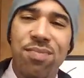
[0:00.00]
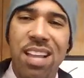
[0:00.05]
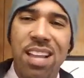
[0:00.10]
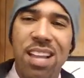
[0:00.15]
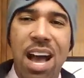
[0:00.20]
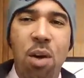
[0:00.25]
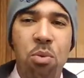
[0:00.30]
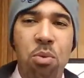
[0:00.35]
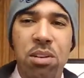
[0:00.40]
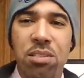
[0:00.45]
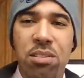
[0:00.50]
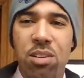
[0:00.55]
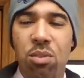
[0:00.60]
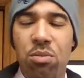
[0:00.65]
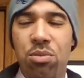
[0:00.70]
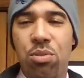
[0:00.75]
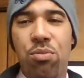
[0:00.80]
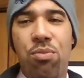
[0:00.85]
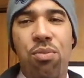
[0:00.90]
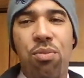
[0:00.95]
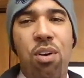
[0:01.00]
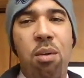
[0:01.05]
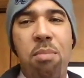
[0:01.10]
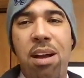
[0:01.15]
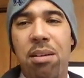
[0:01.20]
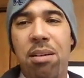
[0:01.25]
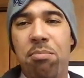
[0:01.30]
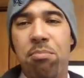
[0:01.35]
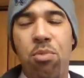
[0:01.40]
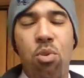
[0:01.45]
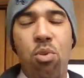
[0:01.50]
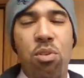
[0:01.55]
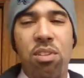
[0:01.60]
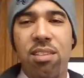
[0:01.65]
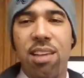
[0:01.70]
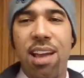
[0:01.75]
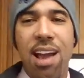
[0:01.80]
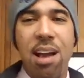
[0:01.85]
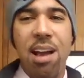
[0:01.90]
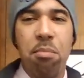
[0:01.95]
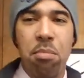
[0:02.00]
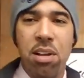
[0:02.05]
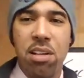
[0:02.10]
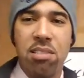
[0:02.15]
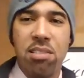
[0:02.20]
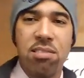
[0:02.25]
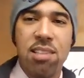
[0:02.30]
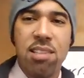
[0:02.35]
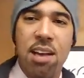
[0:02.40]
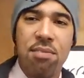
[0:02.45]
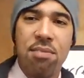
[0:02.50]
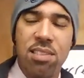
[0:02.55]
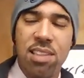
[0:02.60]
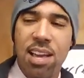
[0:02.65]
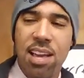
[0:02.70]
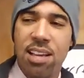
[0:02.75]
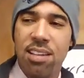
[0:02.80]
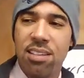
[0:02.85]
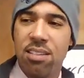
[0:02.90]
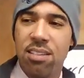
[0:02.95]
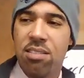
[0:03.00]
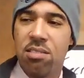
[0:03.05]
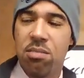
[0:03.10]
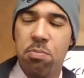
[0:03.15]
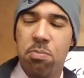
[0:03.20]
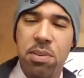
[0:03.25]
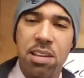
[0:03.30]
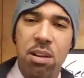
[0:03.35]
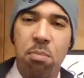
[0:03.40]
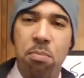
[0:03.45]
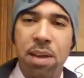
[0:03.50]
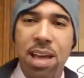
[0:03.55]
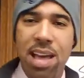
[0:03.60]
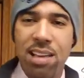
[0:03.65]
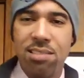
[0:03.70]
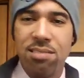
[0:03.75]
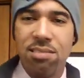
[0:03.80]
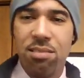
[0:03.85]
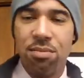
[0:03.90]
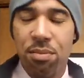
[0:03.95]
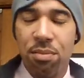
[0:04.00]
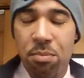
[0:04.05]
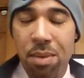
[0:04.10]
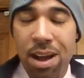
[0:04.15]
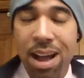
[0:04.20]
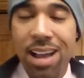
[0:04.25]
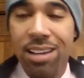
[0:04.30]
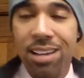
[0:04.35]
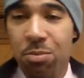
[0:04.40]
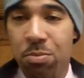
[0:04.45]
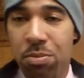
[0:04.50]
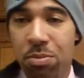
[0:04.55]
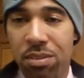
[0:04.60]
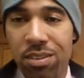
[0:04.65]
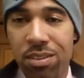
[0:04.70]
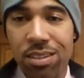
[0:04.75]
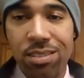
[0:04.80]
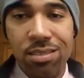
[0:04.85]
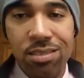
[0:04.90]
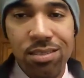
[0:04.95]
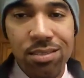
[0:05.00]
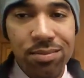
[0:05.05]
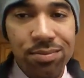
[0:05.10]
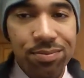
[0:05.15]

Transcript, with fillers: I wouldn't go too far back more than nine months. After that, you're just being a pest, from my experience.